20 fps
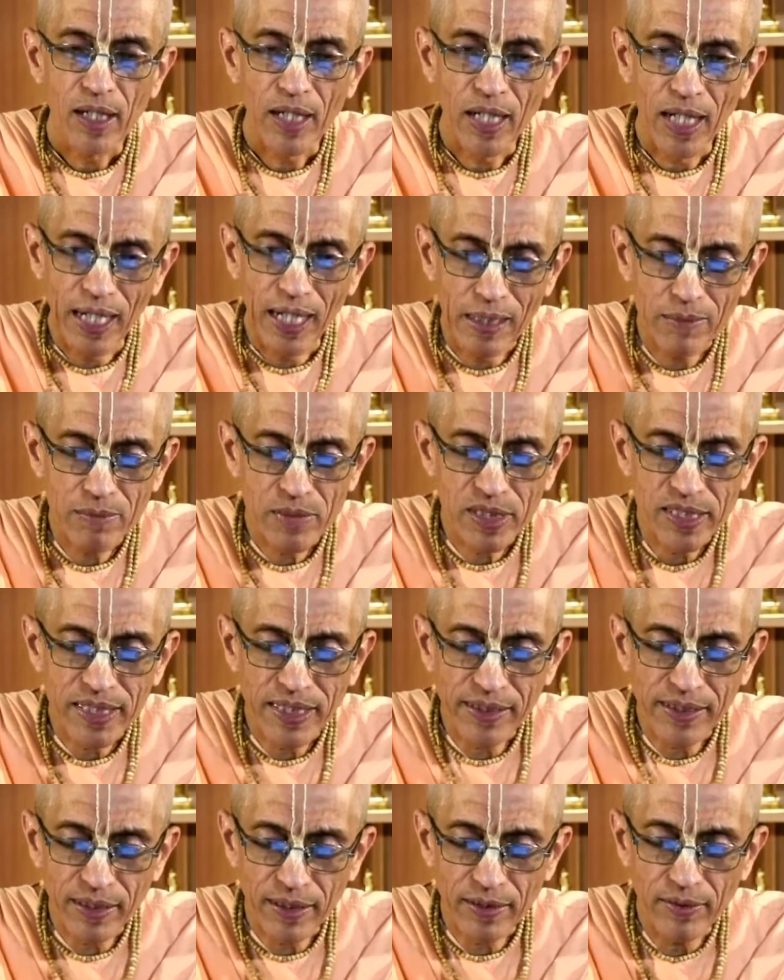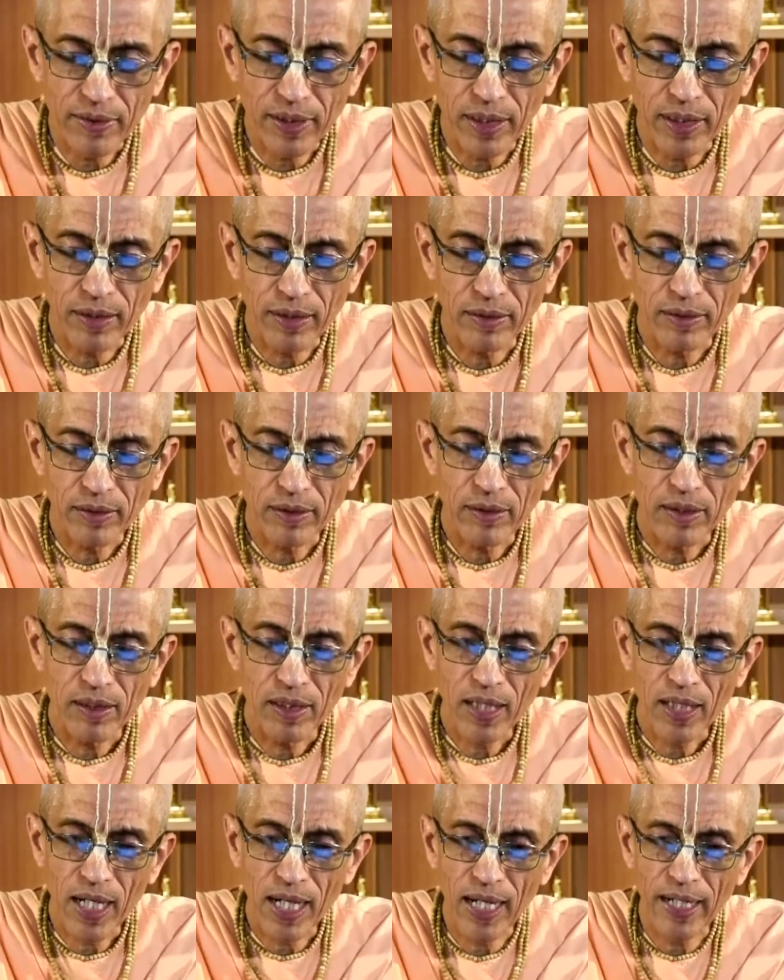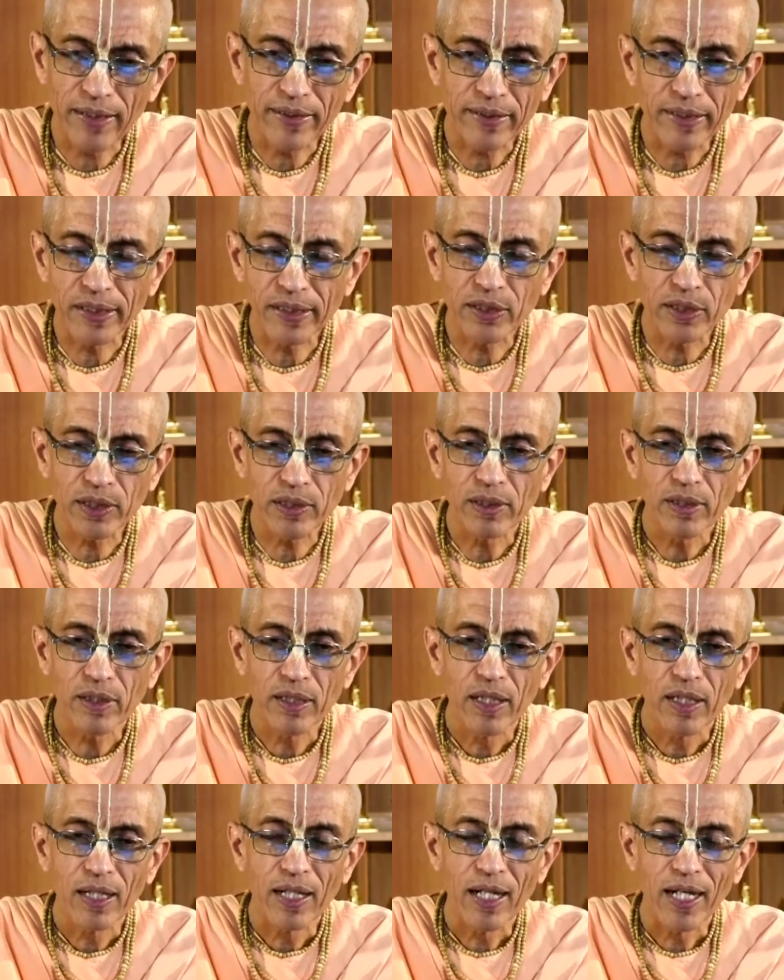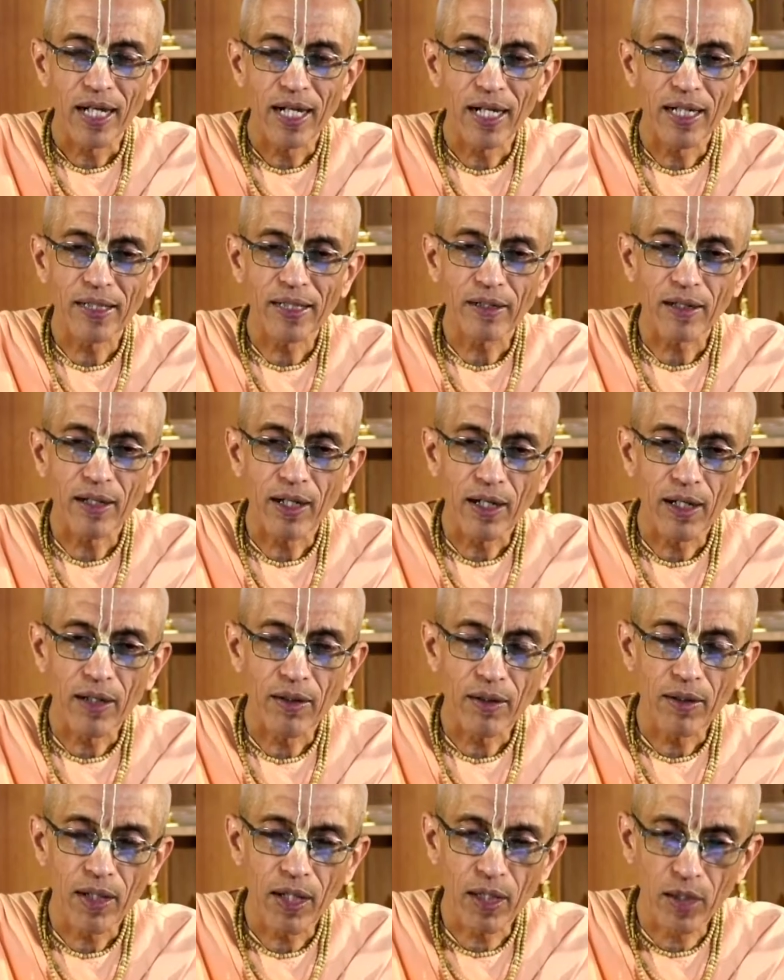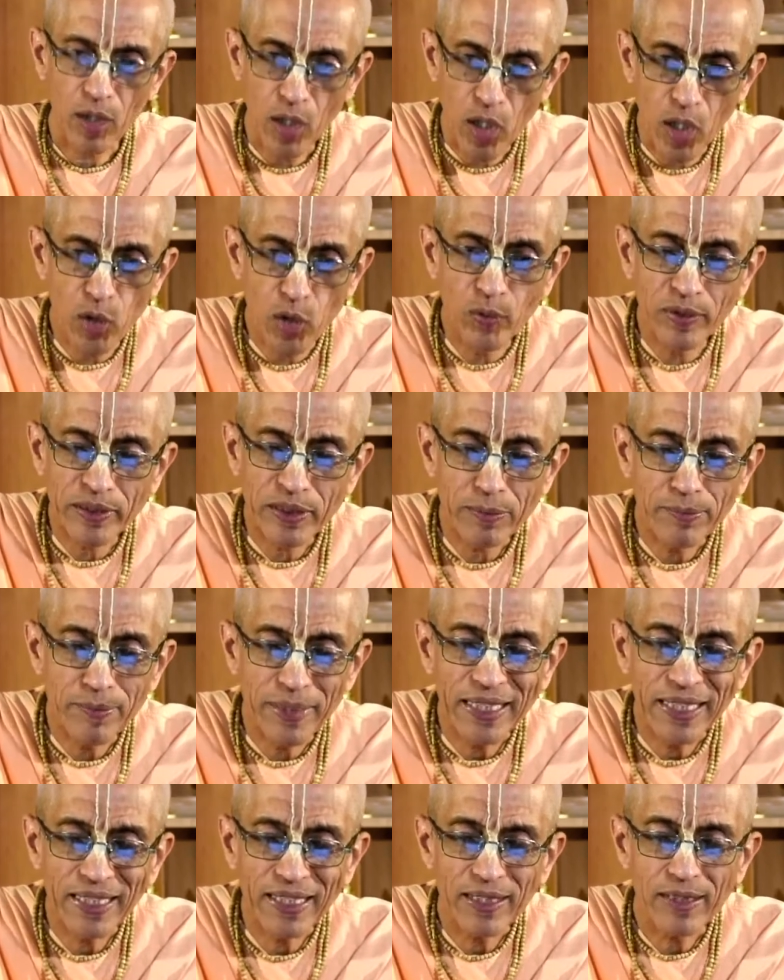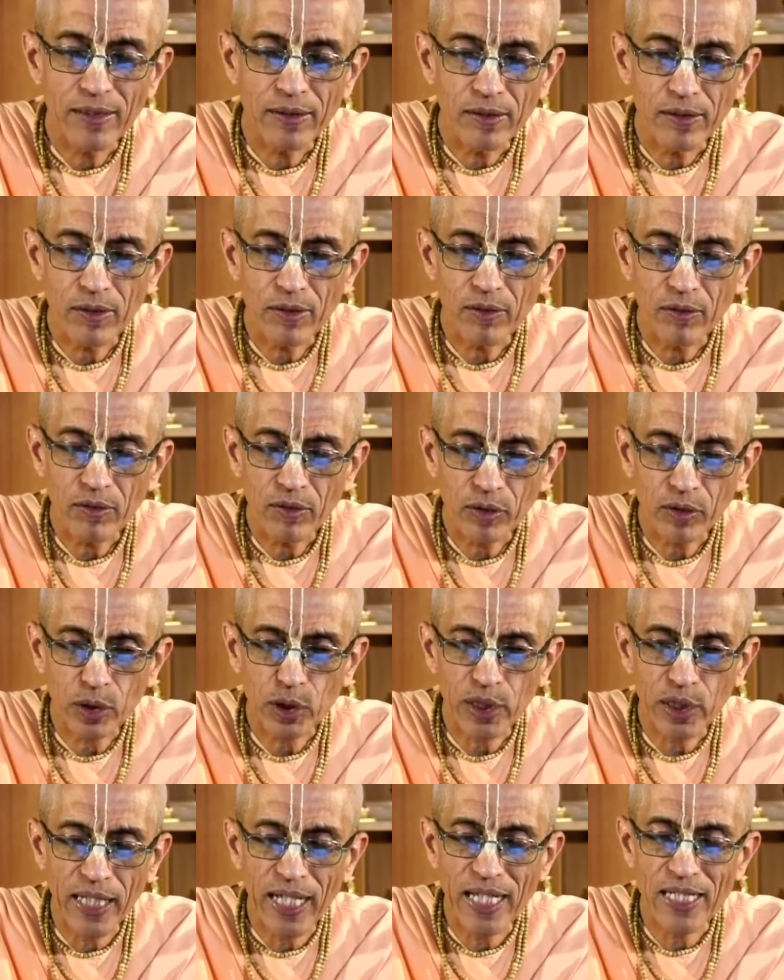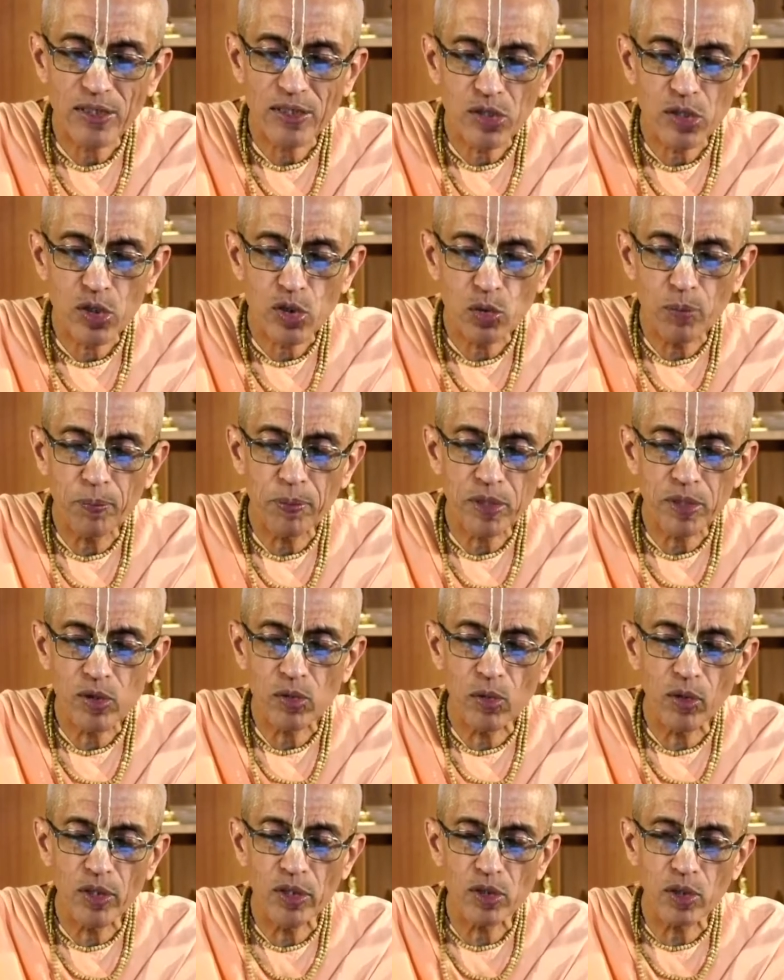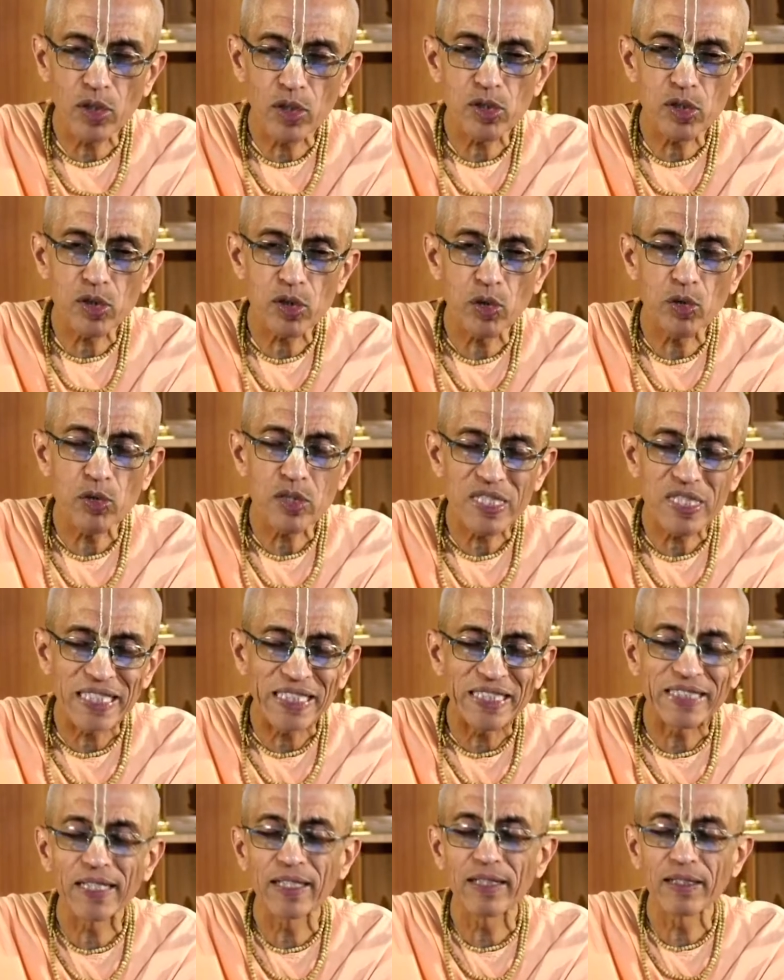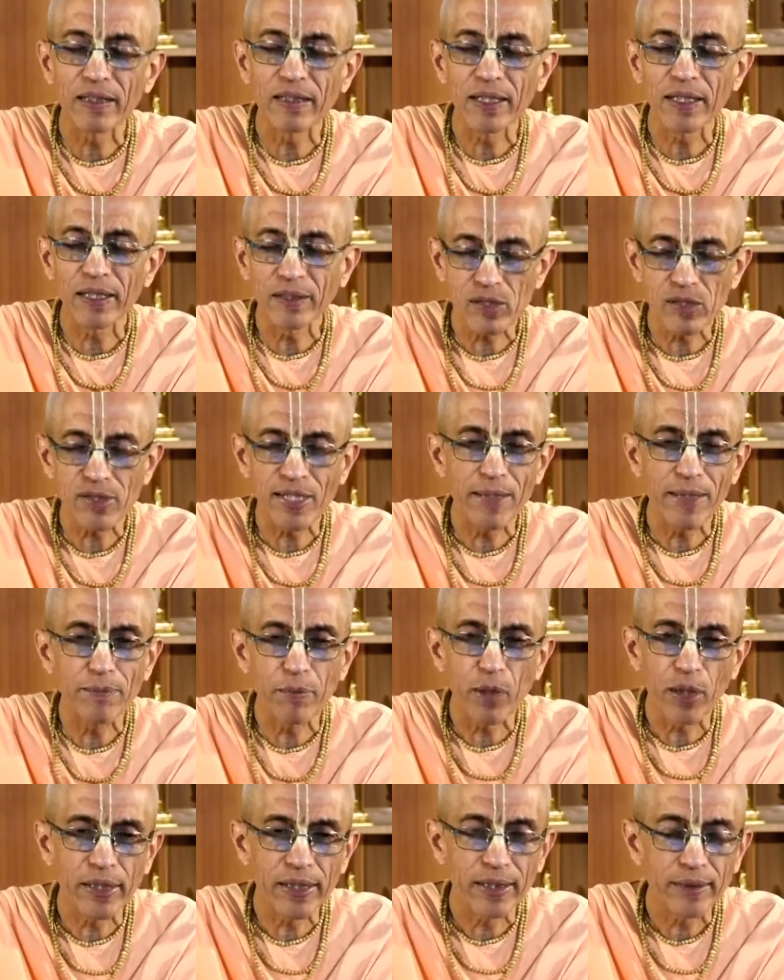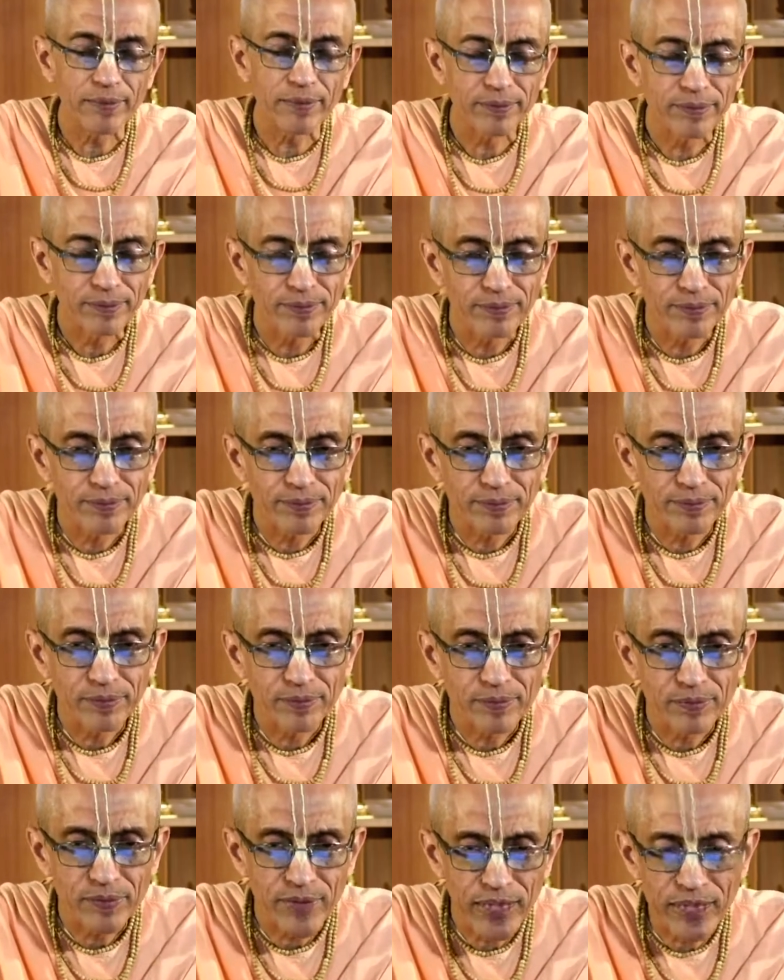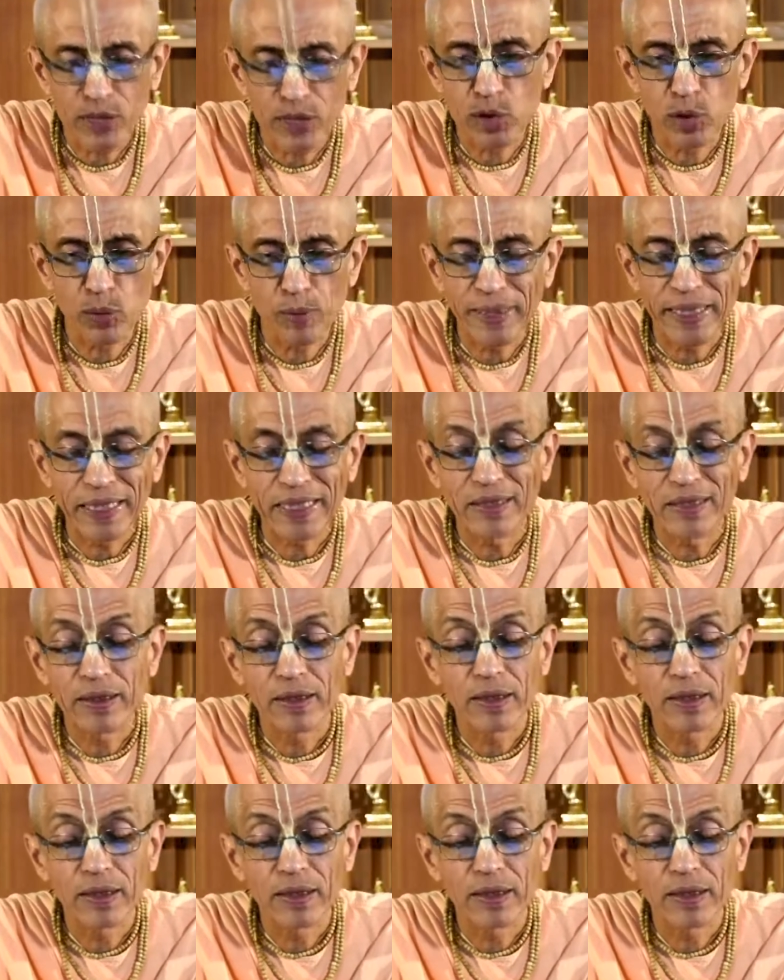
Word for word: I am seated in the heart region and Along with me, Krishna as the super soul is also seated in the same body next to me.